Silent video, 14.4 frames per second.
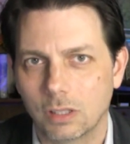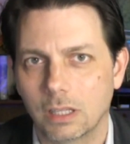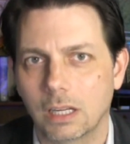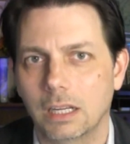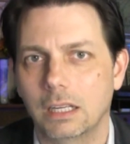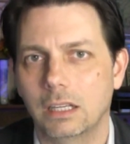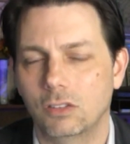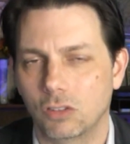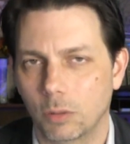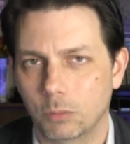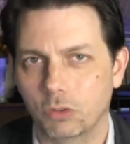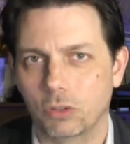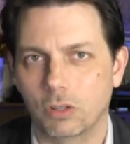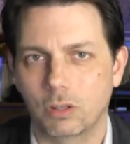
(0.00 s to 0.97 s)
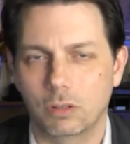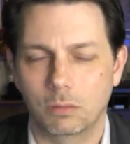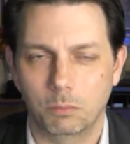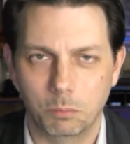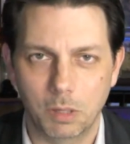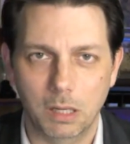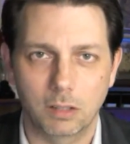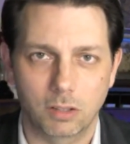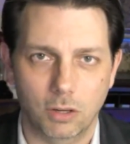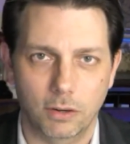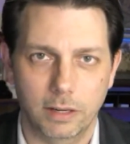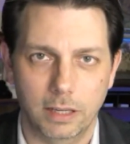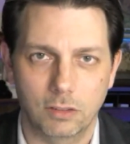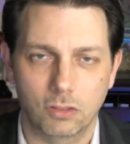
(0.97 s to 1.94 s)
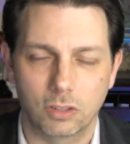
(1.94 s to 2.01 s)
an Egyptian military
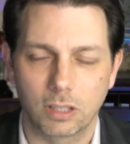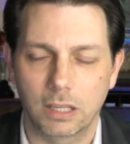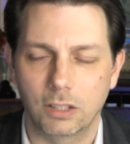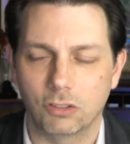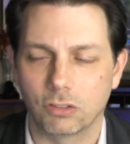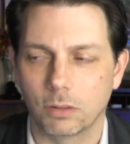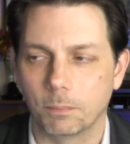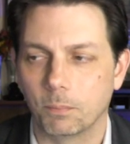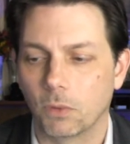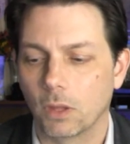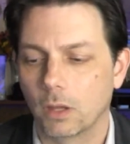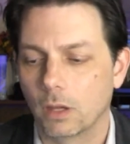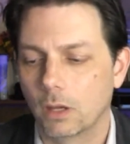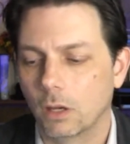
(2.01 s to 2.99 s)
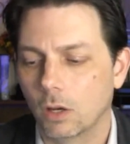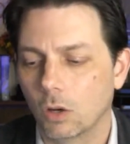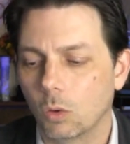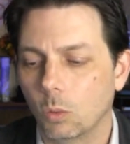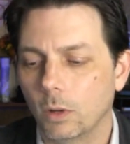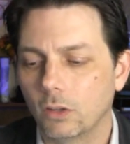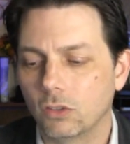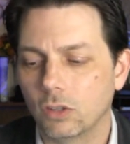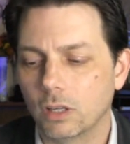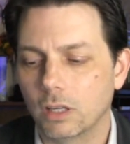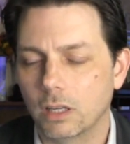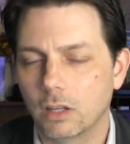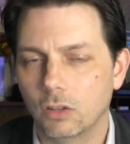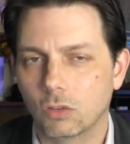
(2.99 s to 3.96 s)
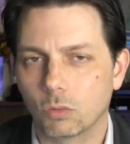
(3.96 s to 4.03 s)
installation, which
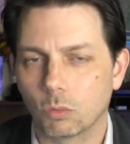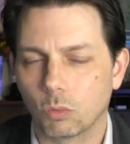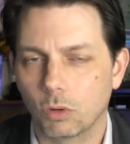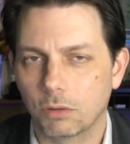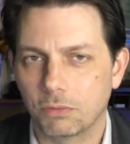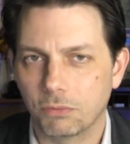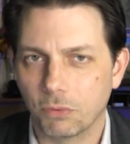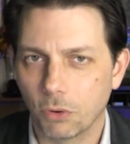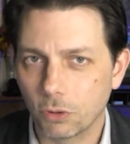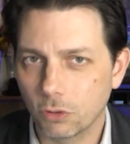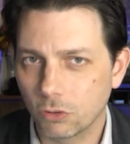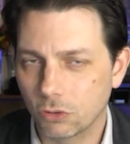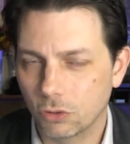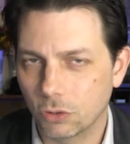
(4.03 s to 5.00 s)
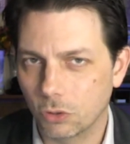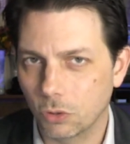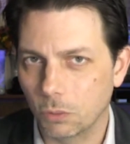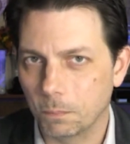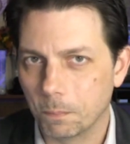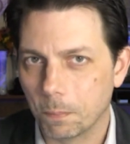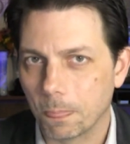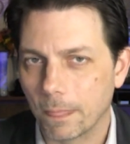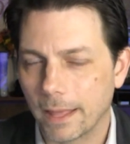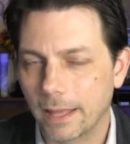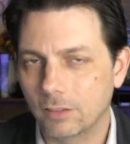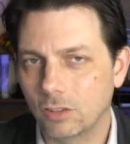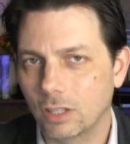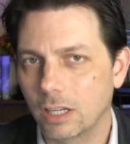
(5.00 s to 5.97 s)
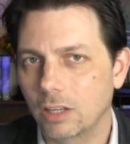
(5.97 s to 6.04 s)
is referred to
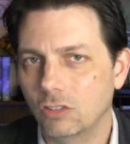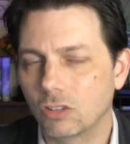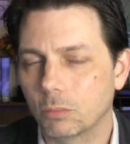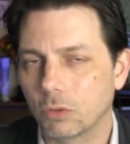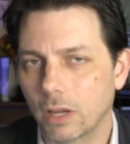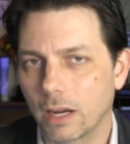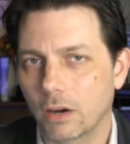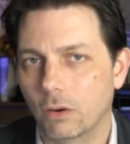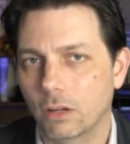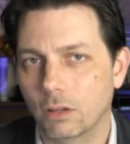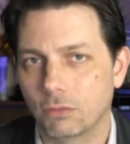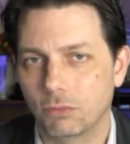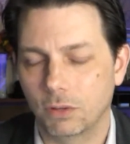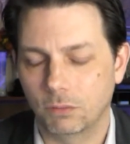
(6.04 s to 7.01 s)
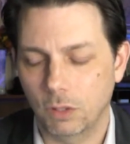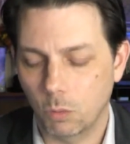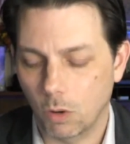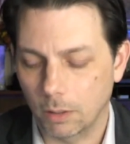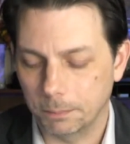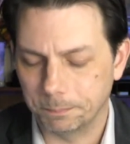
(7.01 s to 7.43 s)
as Egypt's Area 51.